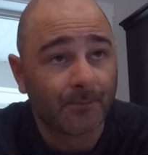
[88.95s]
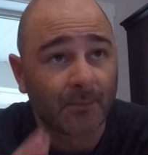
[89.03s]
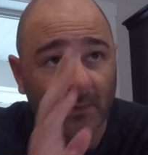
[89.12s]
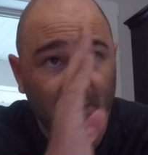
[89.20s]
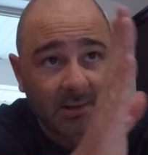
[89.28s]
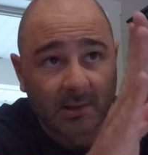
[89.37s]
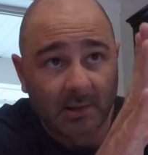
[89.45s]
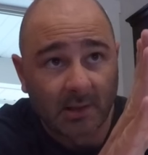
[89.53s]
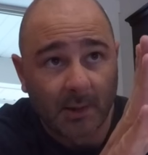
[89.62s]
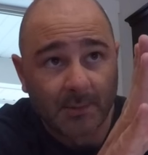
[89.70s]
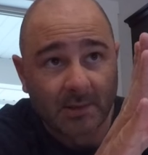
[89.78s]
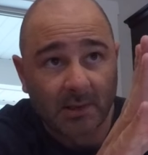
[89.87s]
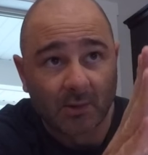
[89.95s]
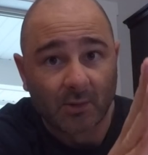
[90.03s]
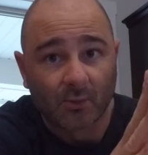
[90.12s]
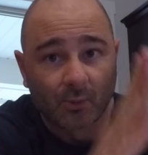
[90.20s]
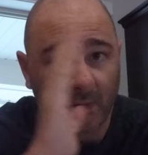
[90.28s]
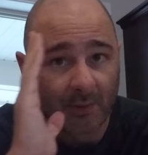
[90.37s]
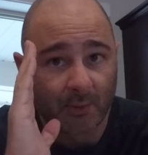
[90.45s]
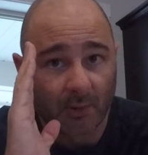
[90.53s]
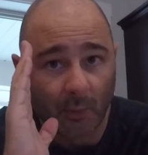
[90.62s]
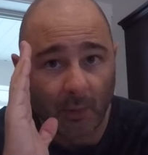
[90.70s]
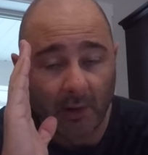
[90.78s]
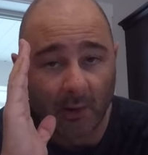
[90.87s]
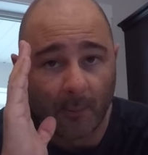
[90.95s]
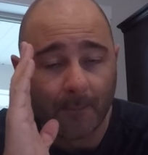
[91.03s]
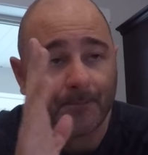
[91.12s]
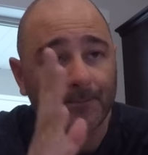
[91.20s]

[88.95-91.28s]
the sun comes in right through the window,